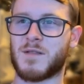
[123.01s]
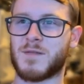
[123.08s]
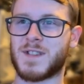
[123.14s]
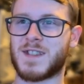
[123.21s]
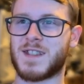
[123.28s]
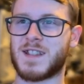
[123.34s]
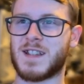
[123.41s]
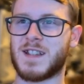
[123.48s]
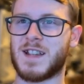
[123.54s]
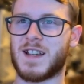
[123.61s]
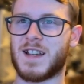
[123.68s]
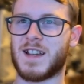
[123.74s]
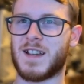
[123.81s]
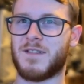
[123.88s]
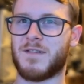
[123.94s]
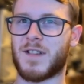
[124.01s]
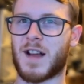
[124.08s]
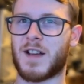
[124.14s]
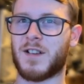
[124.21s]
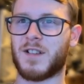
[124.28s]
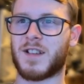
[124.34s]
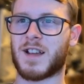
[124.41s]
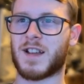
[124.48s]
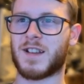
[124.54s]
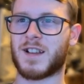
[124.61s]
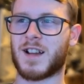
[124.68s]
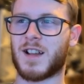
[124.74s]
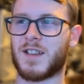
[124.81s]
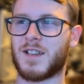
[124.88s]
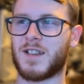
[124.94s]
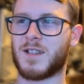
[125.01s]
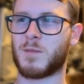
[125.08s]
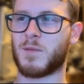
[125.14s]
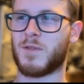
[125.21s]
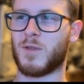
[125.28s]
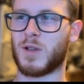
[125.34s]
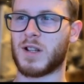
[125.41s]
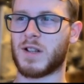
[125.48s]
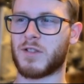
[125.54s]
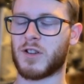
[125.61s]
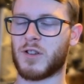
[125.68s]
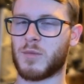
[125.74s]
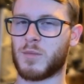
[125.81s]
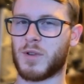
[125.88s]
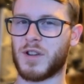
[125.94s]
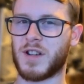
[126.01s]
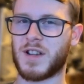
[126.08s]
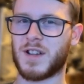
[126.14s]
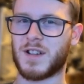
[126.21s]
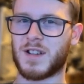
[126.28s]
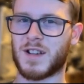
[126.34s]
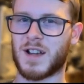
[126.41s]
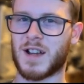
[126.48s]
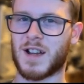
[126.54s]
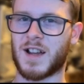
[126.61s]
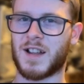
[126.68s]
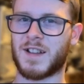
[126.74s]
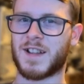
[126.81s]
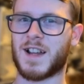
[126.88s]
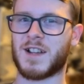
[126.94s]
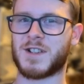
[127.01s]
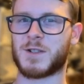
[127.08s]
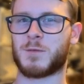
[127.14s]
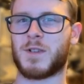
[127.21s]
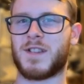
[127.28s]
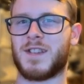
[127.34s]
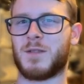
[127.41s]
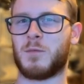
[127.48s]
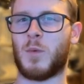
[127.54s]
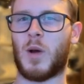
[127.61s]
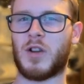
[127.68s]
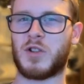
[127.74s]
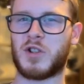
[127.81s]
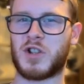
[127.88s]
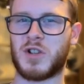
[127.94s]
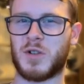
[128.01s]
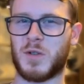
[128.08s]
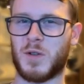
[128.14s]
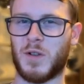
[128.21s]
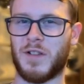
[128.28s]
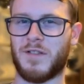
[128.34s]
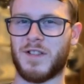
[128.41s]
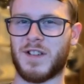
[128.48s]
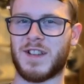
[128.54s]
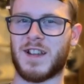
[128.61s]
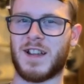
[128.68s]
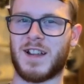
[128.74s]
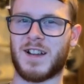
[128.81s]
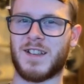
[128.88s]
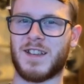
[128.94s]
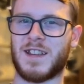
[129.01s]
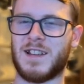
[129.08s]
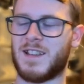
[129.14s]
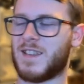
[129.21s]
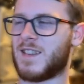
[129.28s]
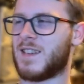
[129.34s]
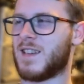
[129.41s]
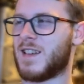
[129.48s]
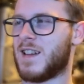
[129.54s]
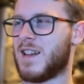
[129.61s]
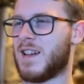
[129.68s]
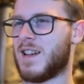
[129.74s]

It was the final day of the candidates before they have another break, and I just wanted to watch all the FIDE candidates.